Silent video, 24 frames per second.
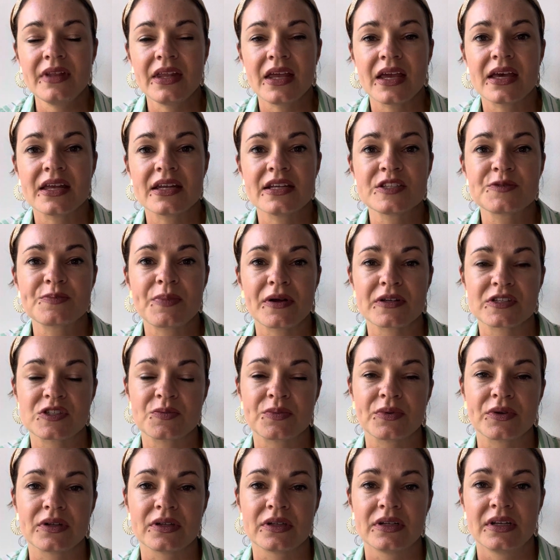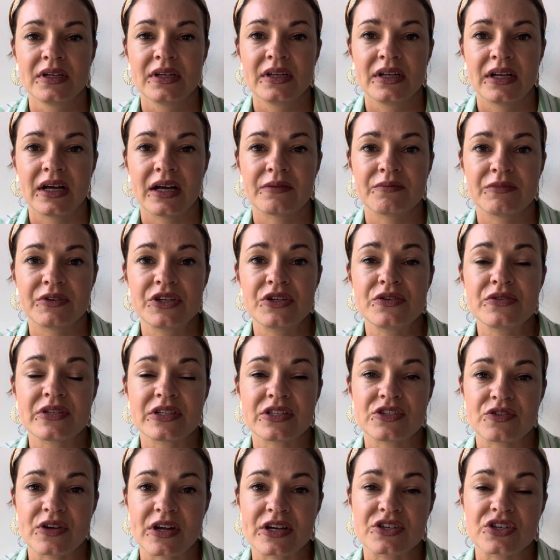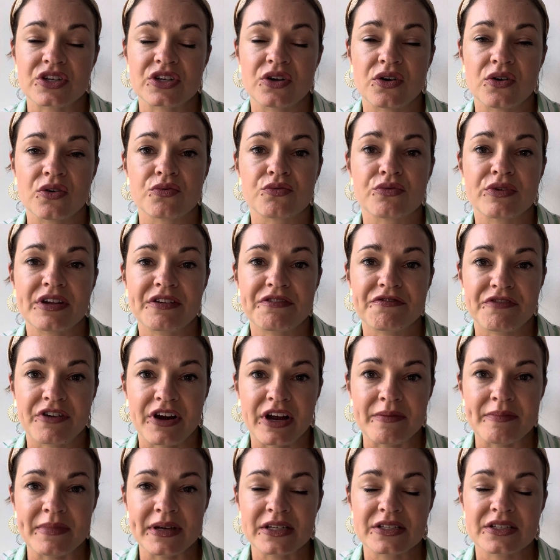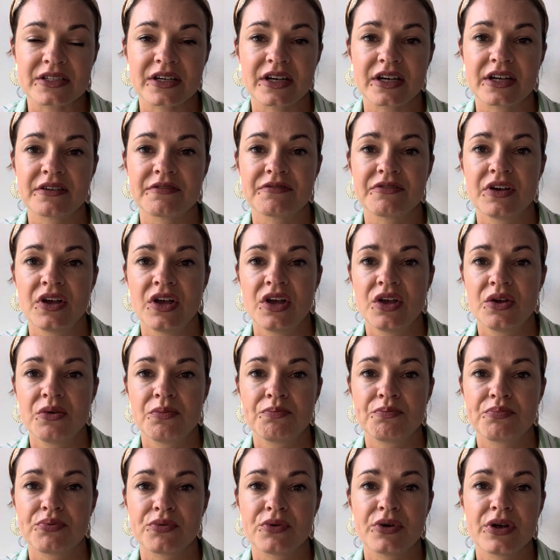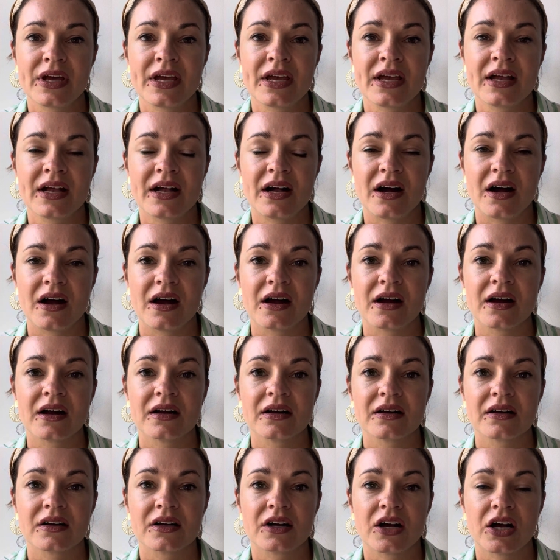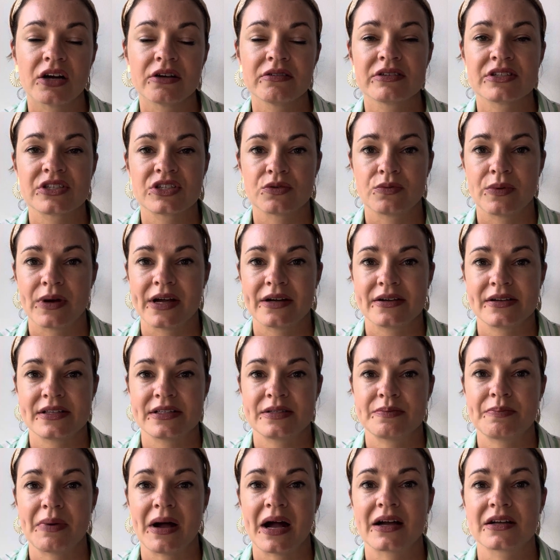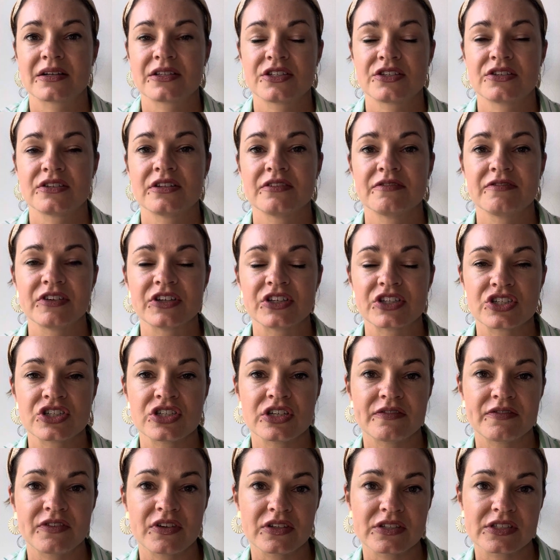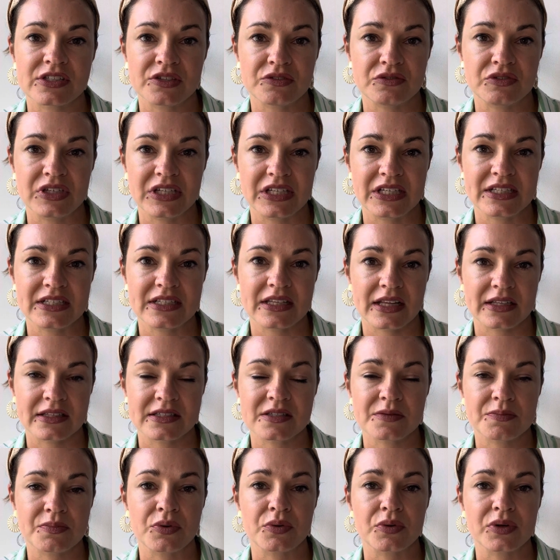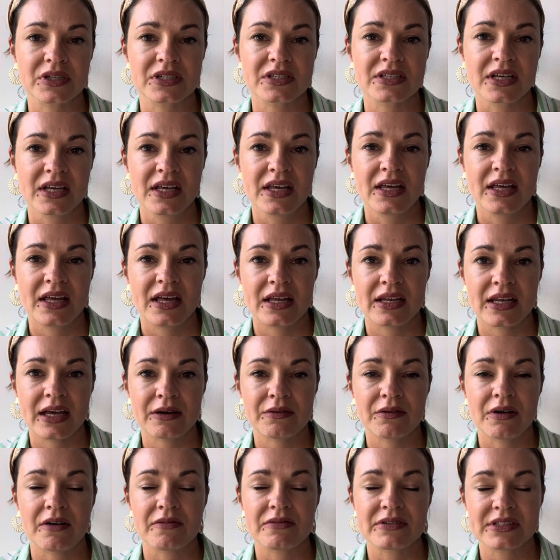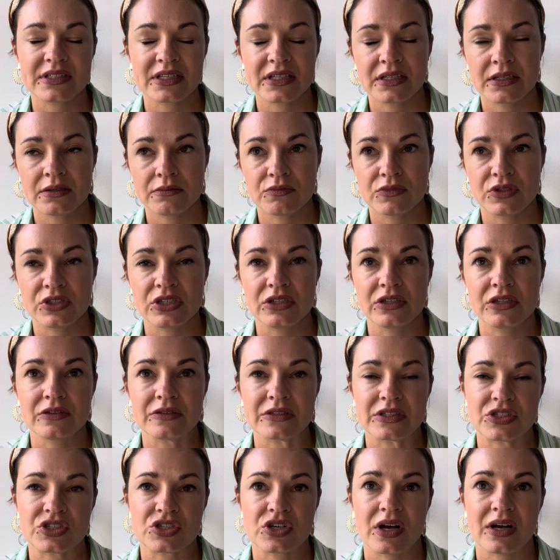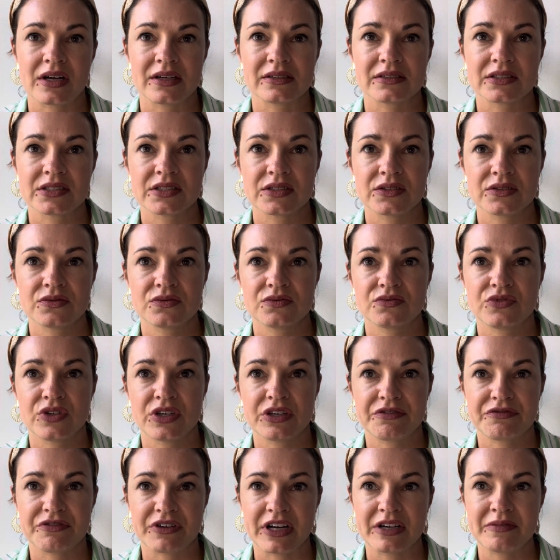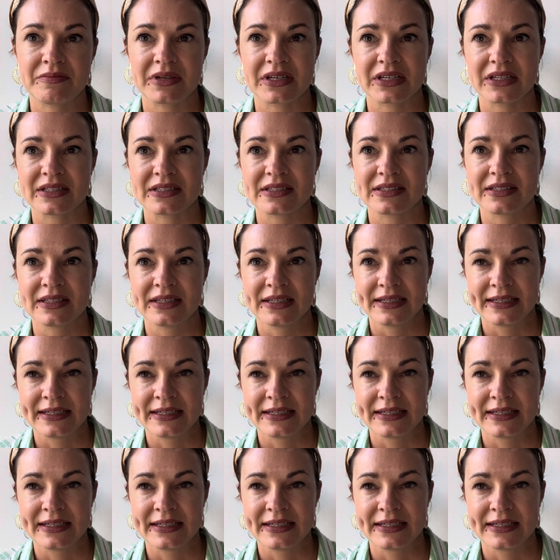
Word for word: it is possible, and we use a strategy called reframing to kind of bring our current awareness back to the version of us who needed that support. And now, obviously, when you lose a child, reframing is